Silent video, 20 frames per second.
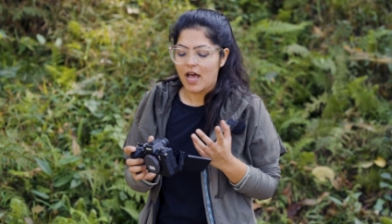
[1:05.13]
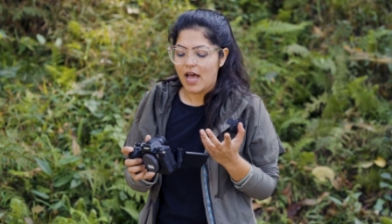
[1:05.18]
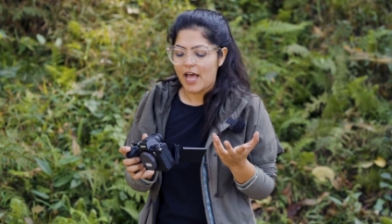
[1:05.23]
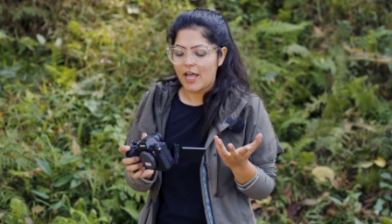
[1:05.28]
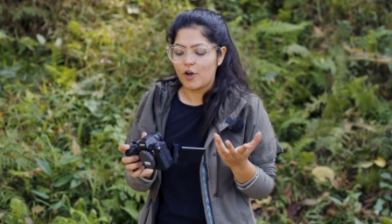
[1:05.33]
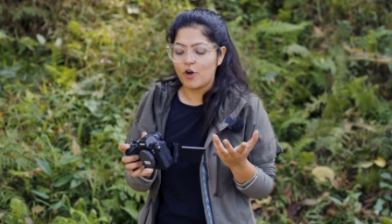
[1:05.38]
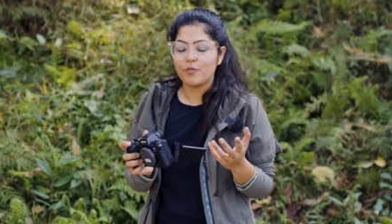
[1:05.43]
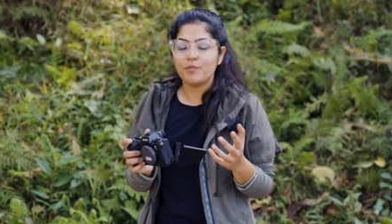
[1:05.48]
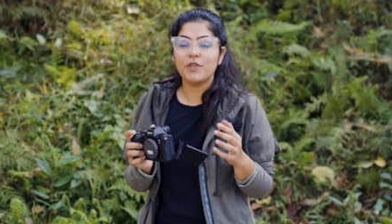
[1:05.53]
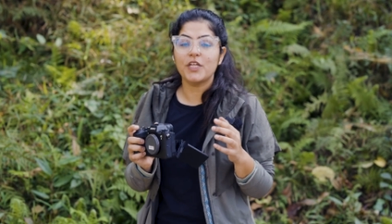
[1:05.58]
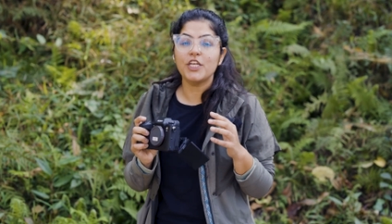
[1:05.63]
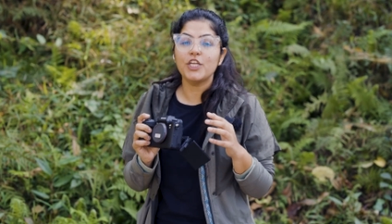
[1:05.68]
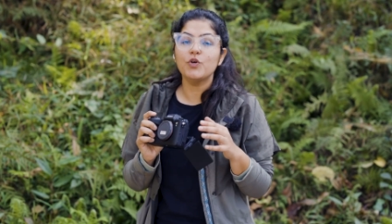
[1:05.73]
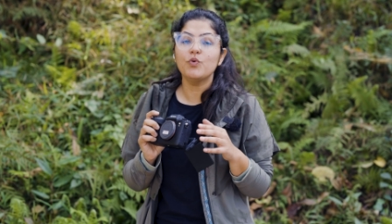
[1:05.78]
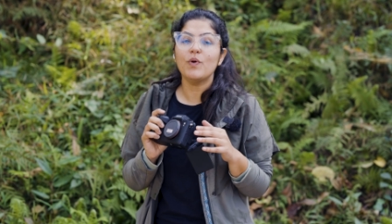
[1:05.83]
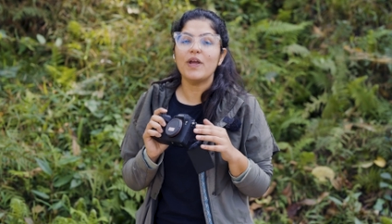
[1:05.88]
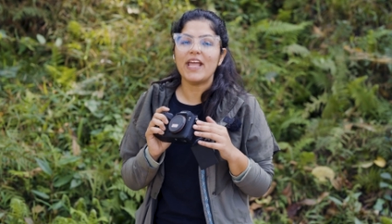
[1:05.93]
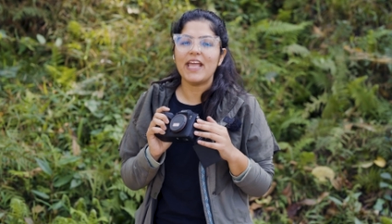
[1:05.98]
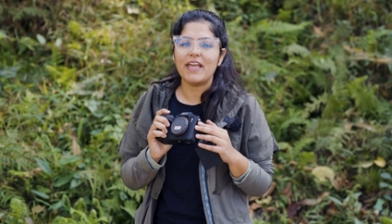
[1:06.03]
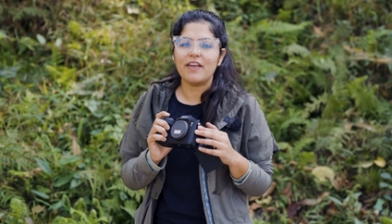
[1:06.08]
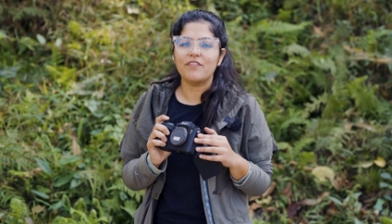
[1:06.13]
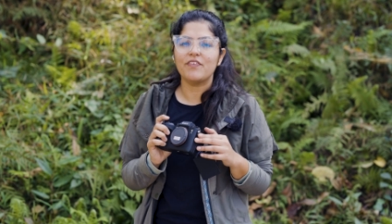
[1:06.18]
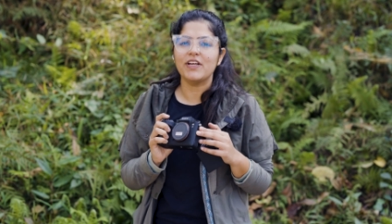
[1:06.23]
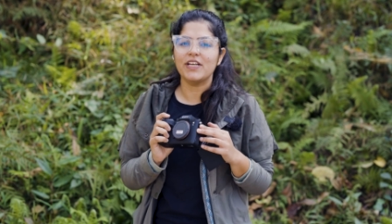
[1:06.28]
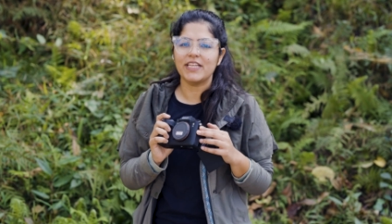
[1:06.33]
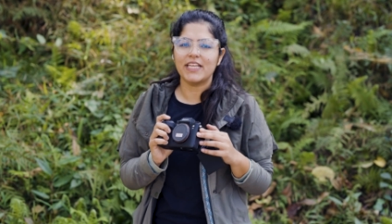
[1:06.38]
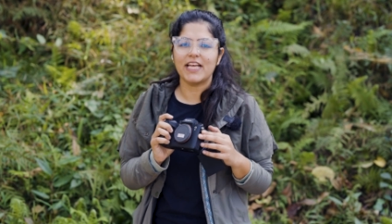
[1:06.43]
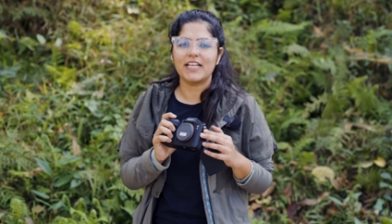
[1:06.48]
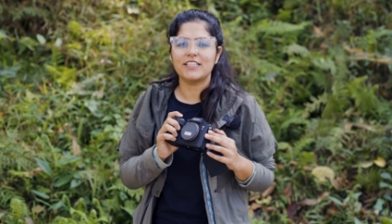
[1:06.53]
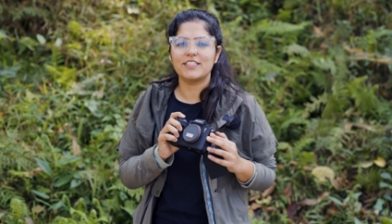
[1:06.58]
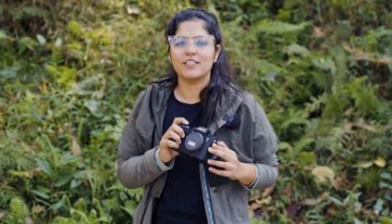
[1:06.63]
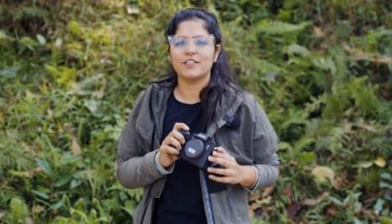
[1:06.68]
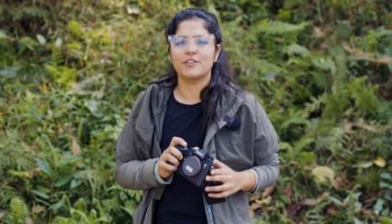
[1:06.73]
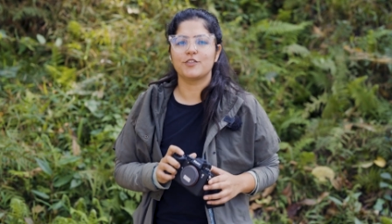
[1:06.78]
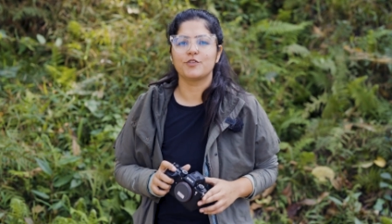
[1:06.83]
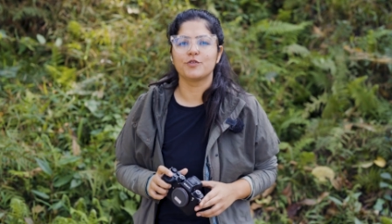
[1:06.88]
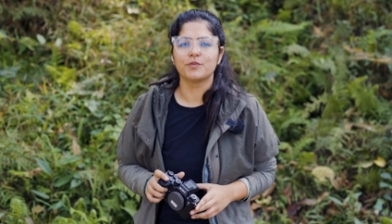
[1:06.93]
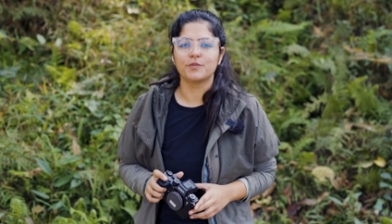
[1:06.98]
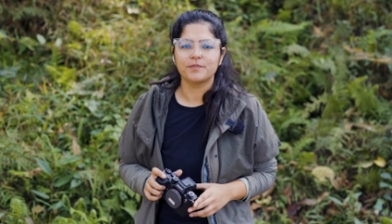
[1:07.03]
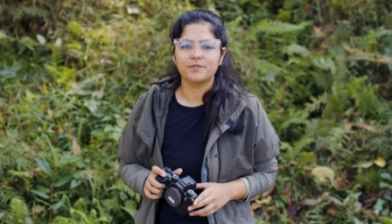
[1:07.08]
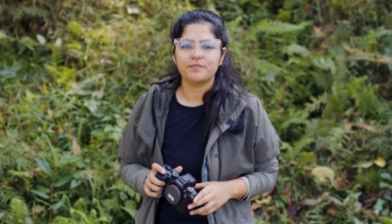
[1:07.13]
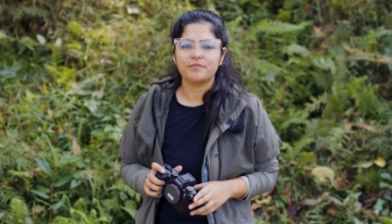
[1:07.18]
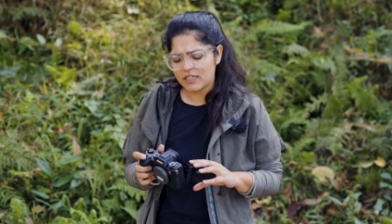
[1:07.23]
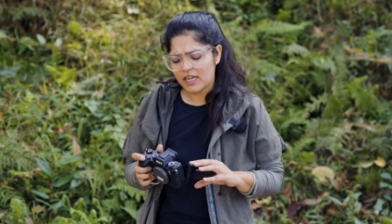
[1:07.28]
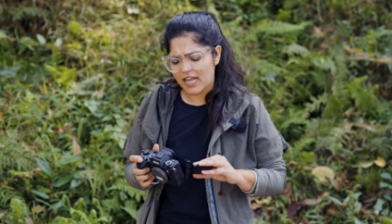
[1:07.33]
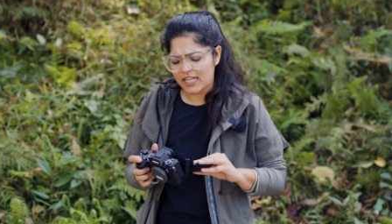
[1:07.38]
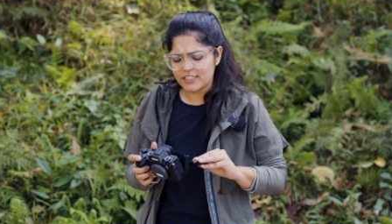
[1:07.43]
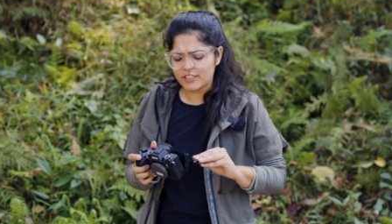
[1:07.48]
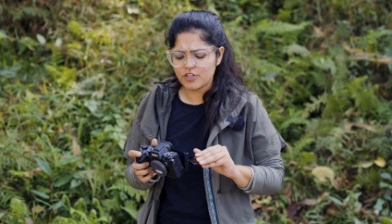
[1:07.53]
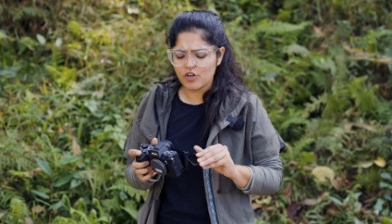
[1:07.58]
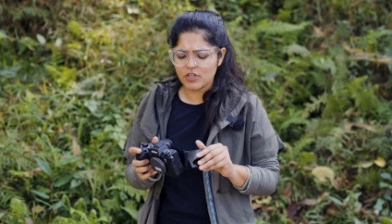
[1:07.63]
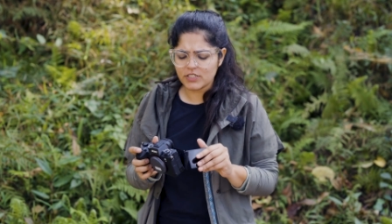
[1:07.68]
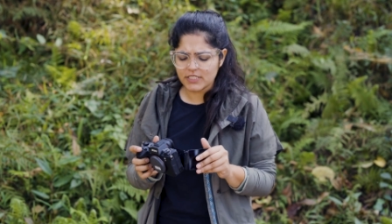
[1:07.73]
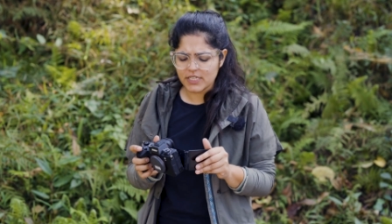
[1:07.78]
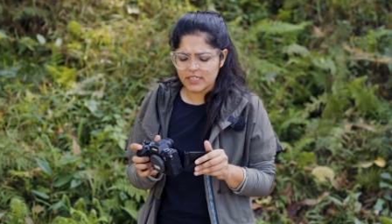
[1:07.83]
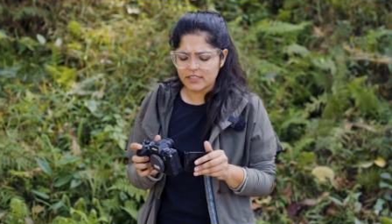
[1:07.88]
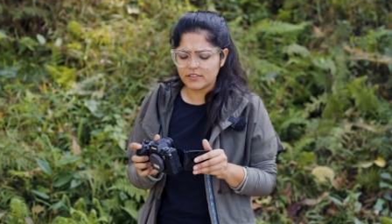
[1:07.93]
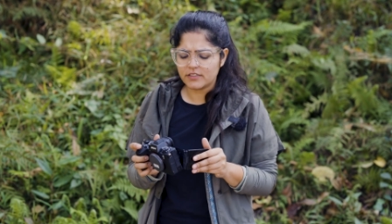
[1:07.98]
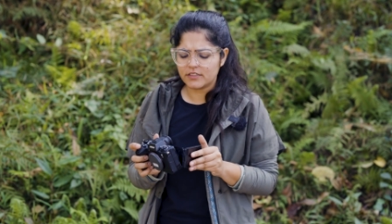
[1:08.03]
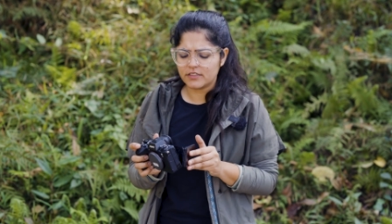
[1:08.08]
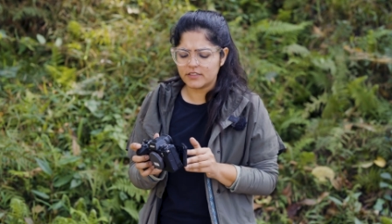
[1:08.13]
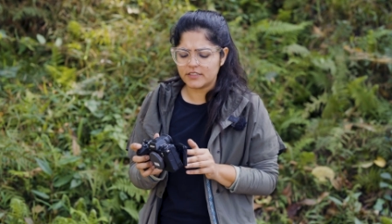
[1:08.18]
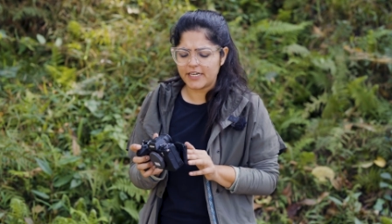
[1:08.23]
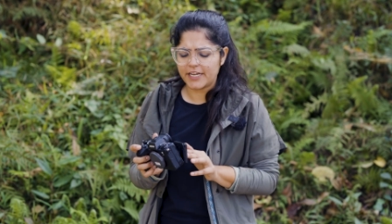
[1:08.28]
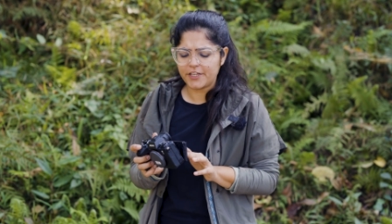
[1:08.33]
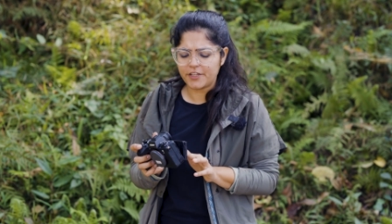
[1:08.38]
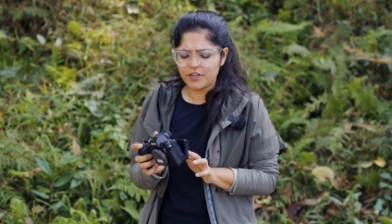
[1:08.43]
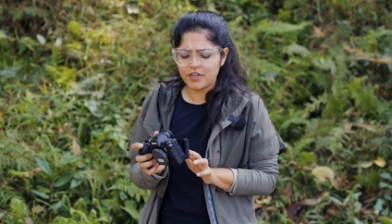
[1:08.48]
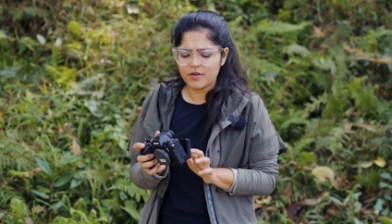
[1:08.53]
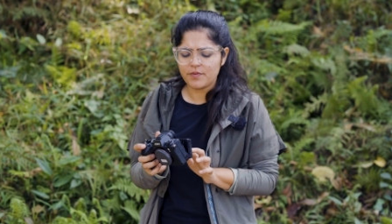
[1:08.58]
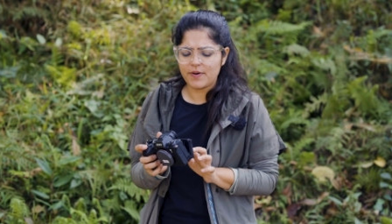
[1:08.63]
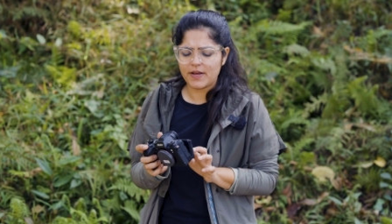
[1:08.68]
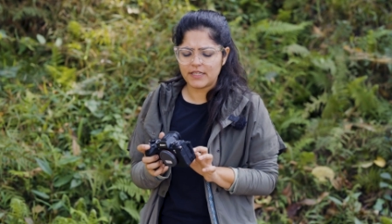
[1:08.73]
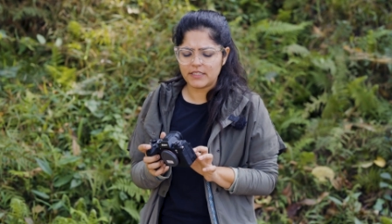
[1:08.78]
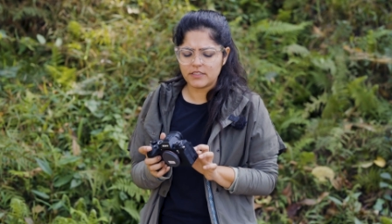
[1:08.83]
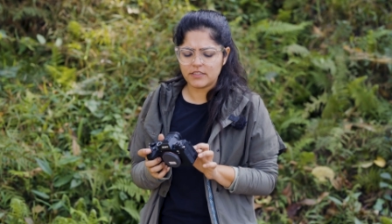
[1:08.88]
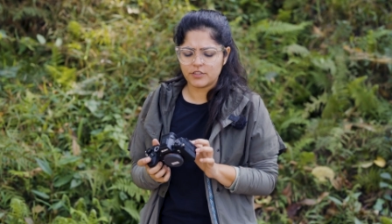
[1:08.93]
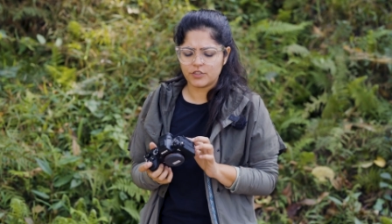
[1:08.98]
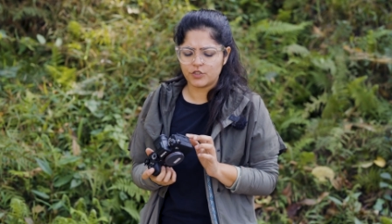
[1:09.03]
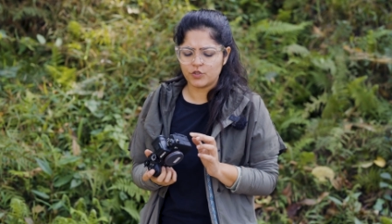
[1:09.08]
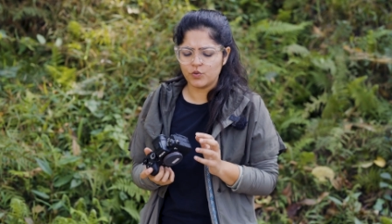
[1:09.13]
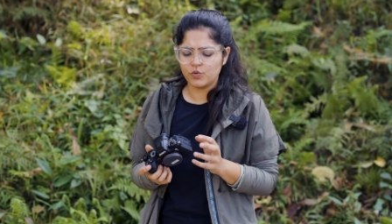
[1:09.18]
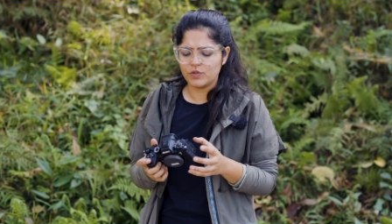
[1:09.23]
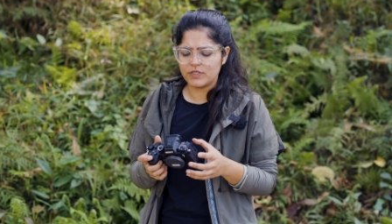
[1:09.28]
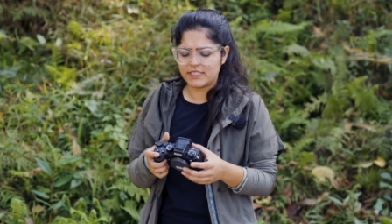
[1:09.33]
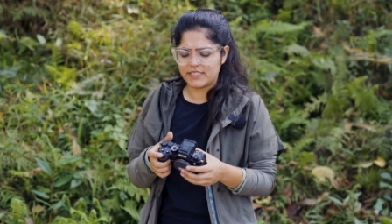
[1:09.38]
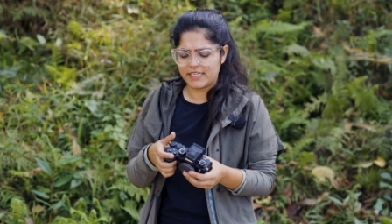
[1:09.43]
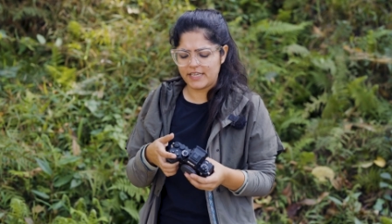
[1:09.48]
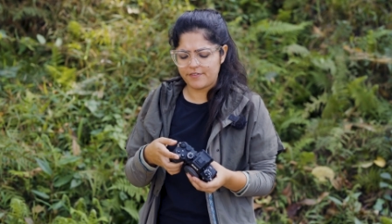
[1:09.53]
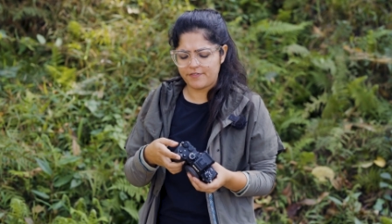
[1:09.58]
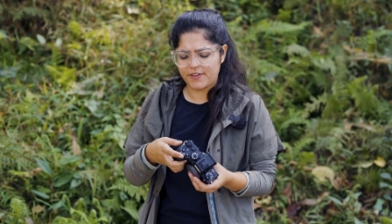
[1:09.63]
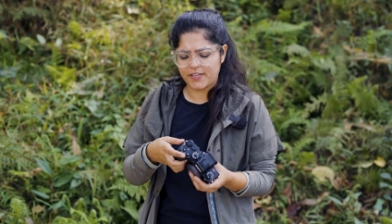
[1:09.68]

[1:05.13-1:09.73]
I hope the new A1 gets it too. Card slots are the regular ones, 2 CF